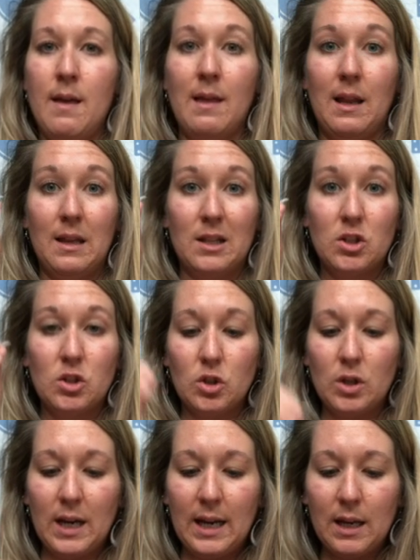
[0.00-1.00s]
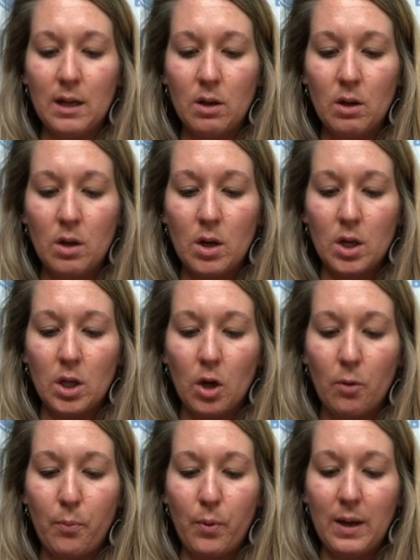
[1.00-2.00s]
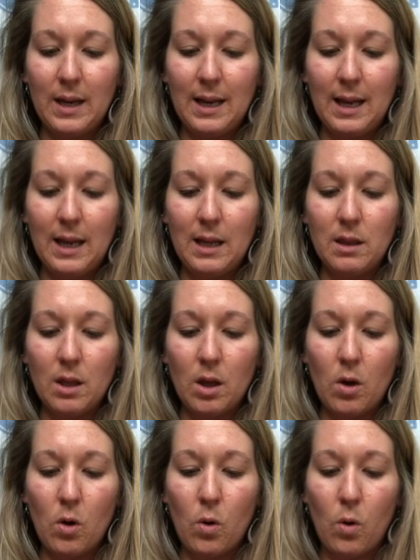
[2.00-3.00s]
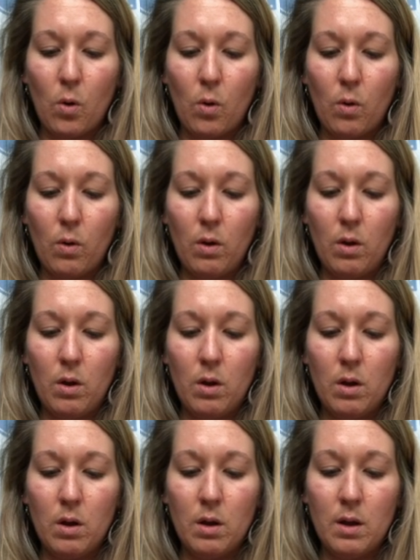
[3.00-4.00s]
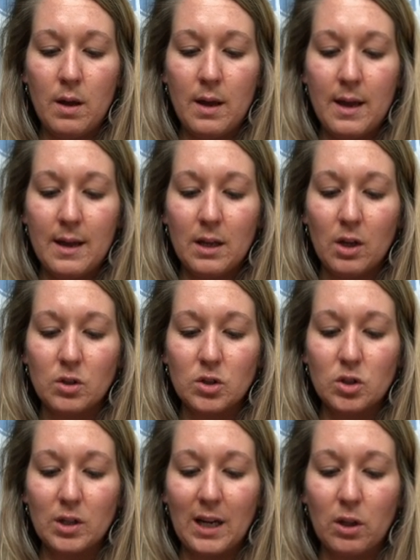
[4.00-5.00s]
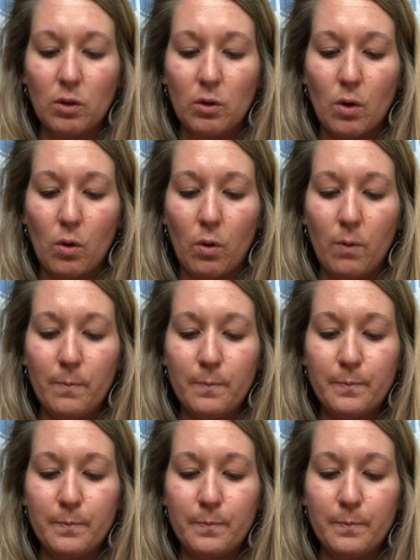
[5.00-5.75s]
Then the string, you'll put it in the hole, you'll string it through the hole,